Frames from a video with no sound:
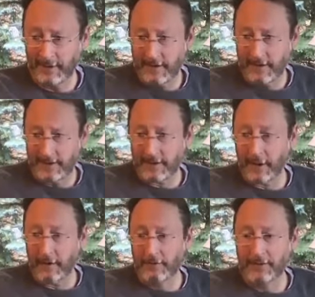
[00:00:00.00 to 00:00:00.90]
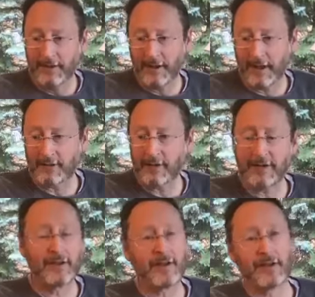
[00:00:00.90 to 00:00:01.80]
So I
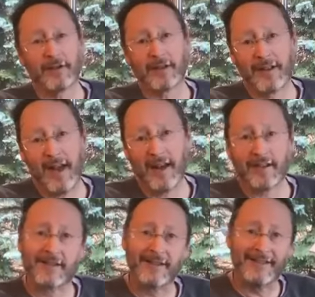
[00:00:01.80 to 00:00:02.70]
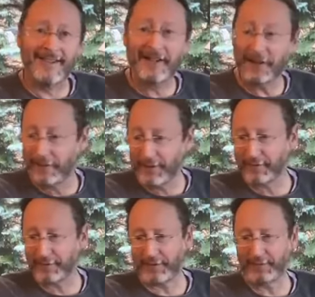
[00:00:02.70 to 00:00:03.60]
transitioned to tennis, an
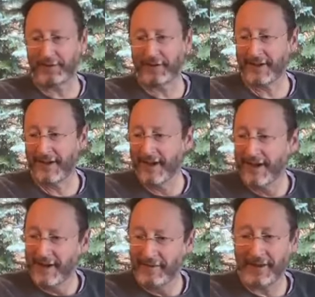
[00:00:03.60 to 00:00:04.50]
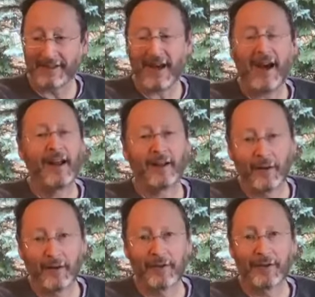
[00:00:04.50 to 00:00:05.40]
individual sport, because I
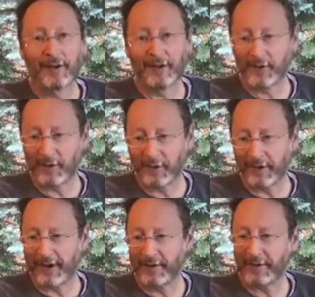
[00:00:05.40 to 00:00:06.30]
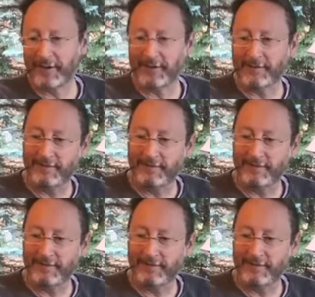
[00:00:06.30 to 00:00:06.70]
alone could control the outcome.